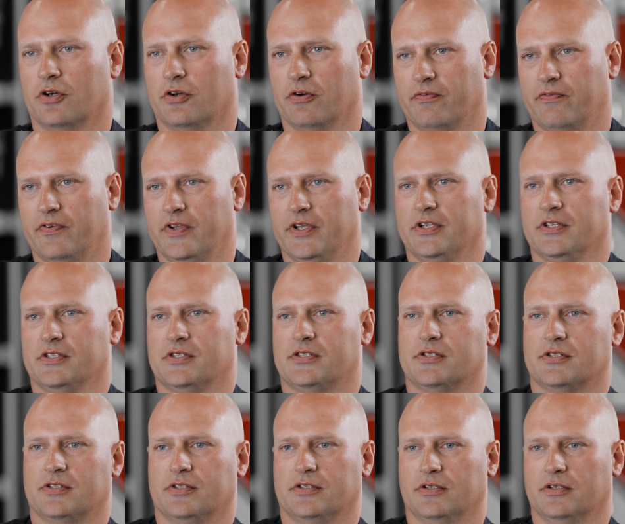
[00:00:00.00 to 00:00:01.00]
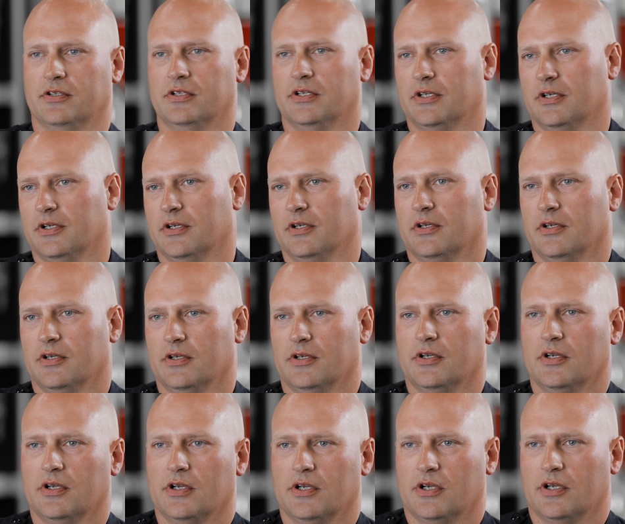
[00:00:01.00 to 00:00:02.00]
her face and
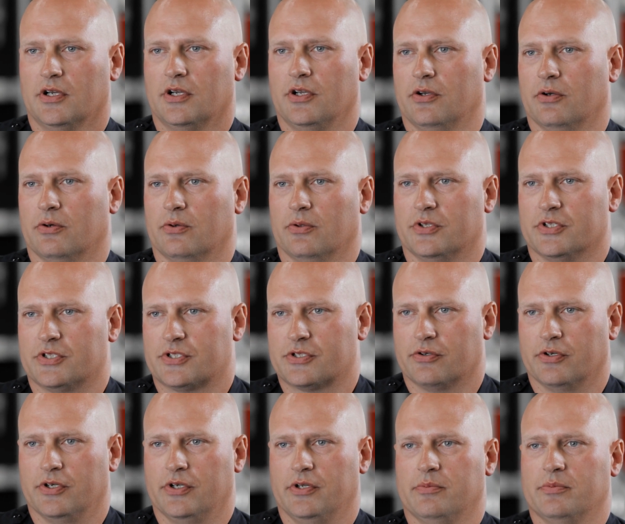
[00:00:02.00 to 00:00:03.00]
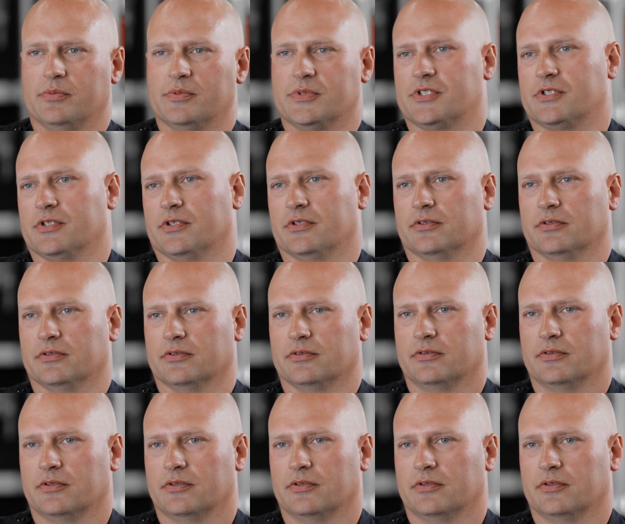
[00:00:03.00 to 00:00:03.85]
you know, the screams. And